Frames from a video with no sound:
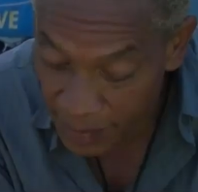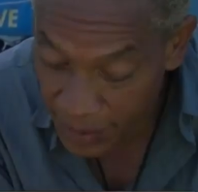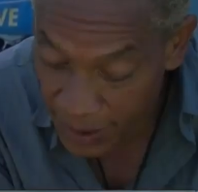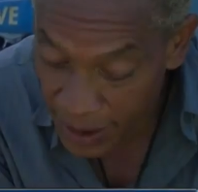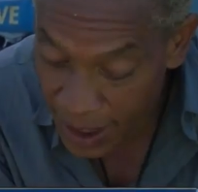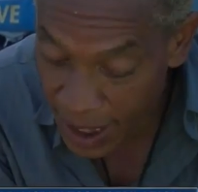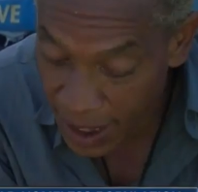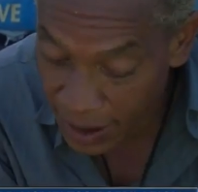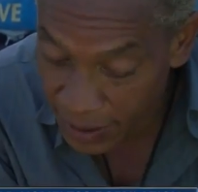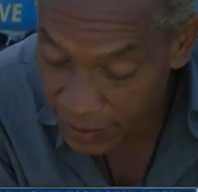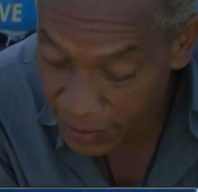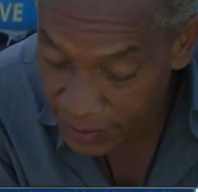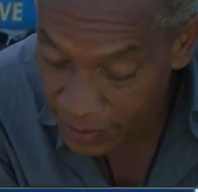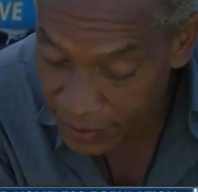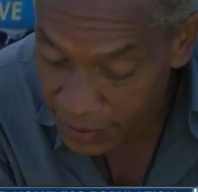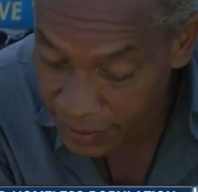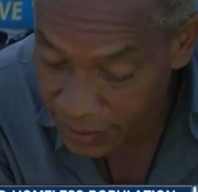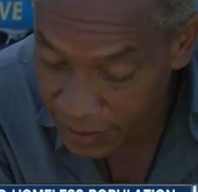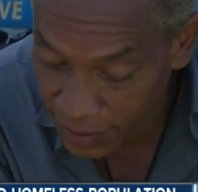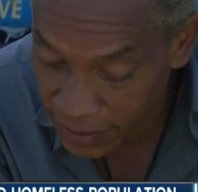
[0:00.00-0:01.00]
And for
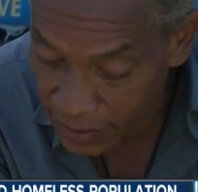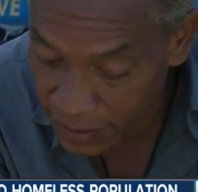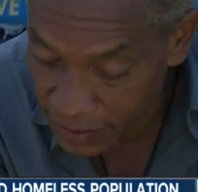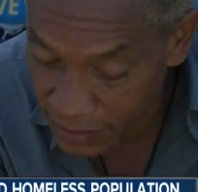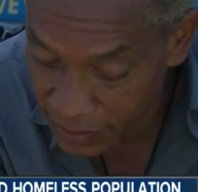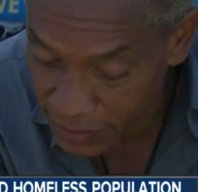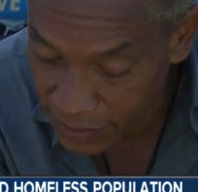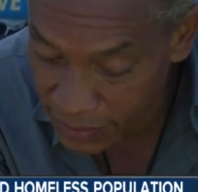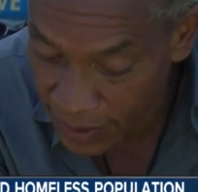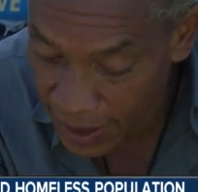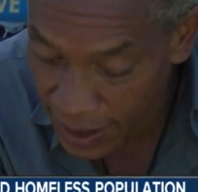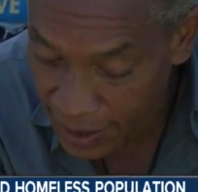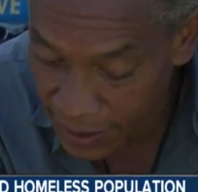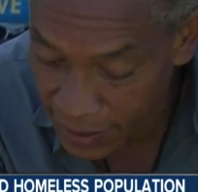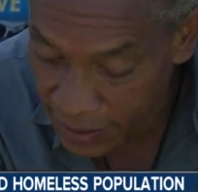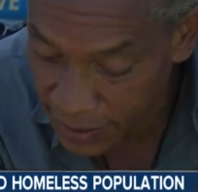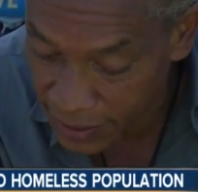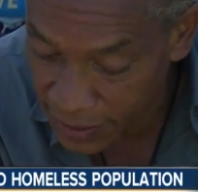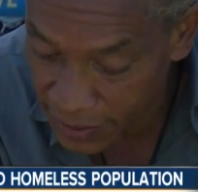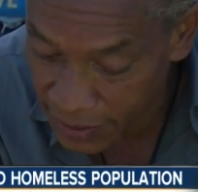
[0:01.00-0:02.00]
Starks, that's all he can
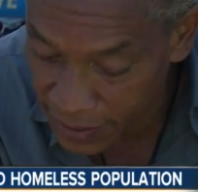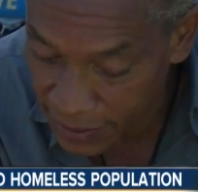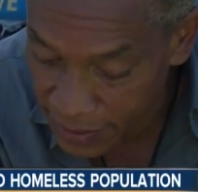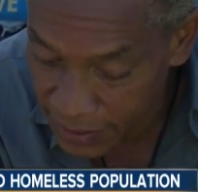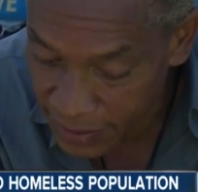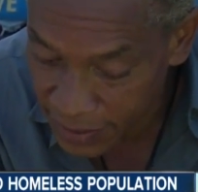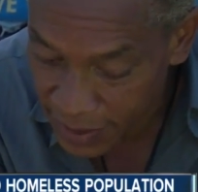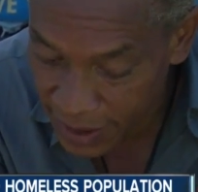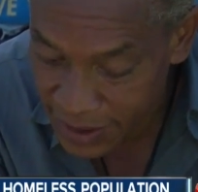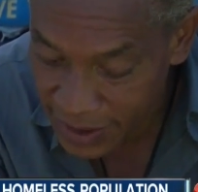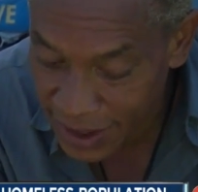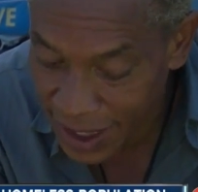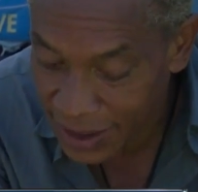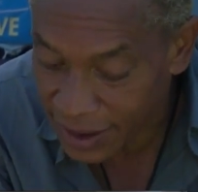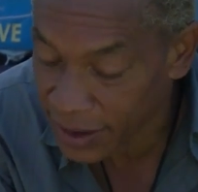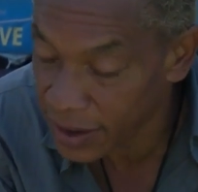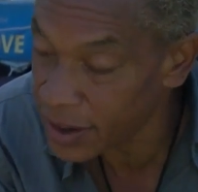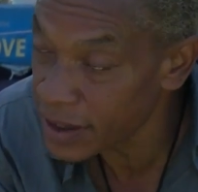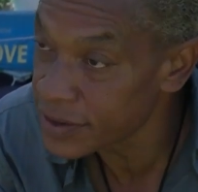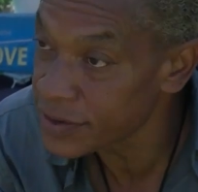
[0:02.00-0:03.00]
hope for. That's
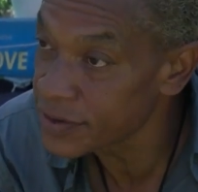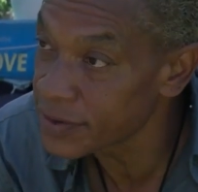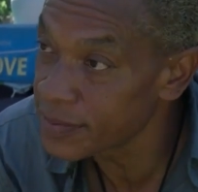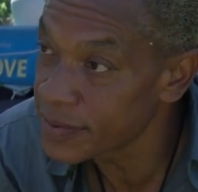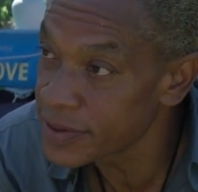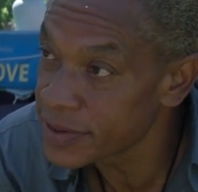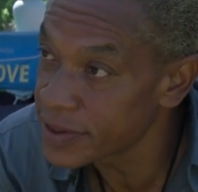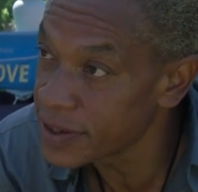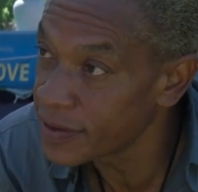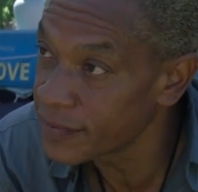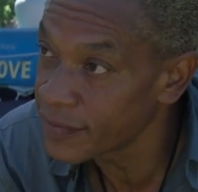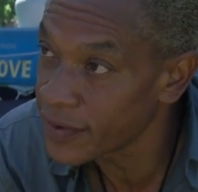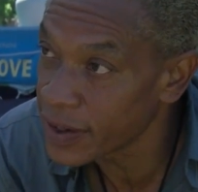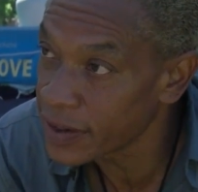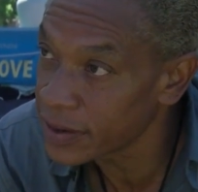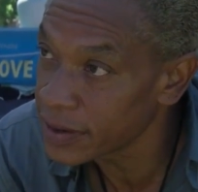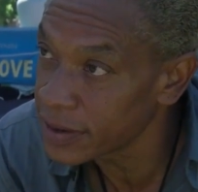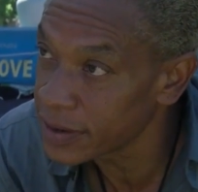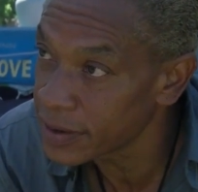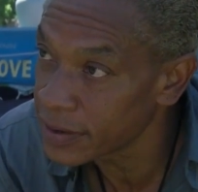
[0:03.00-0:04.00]
like 100%
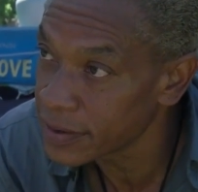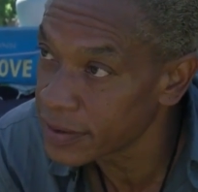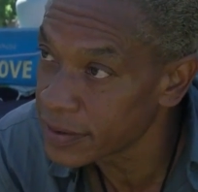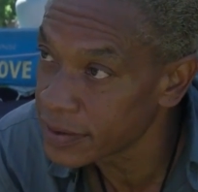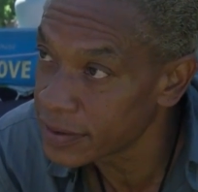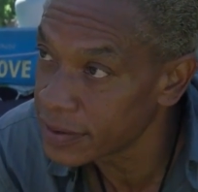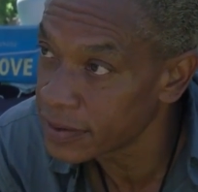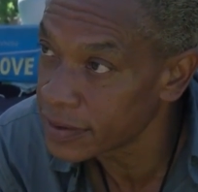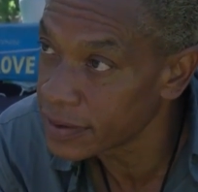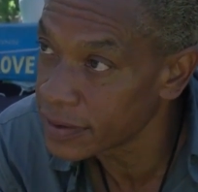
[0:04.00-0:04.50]
right there, you